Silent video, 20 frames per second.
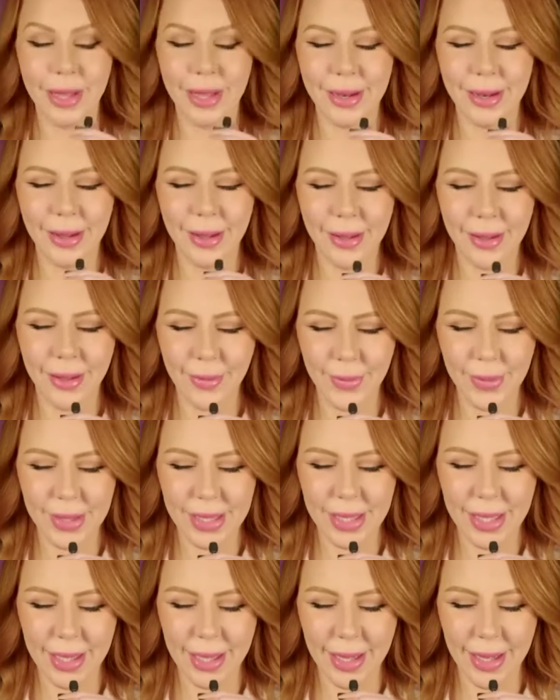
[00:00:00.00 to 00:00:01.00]
Let me
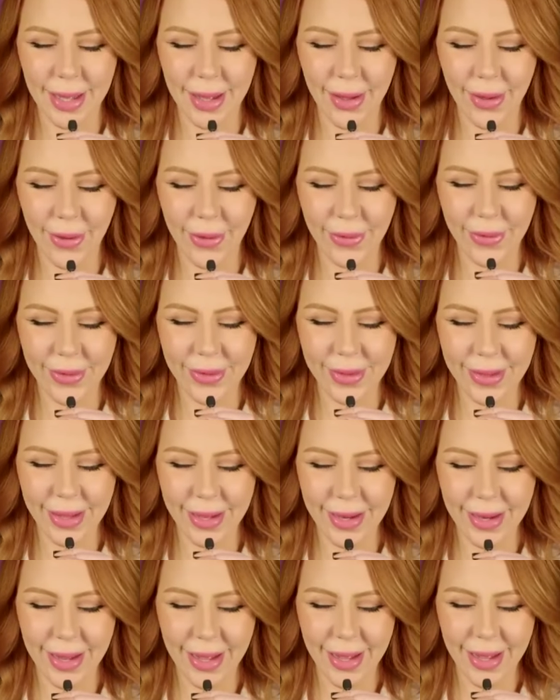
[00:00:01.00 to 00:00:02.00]
see. Hold on.